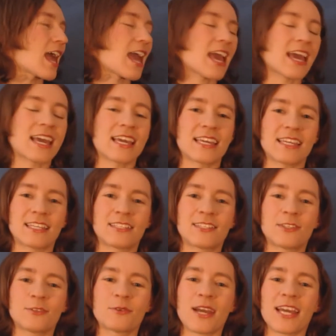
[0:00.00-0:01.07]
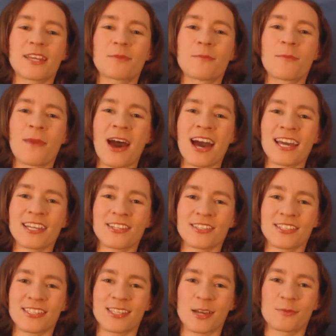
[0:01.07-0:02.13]
A, to
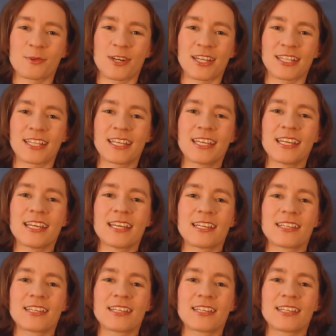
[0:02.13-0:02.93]
admire someone.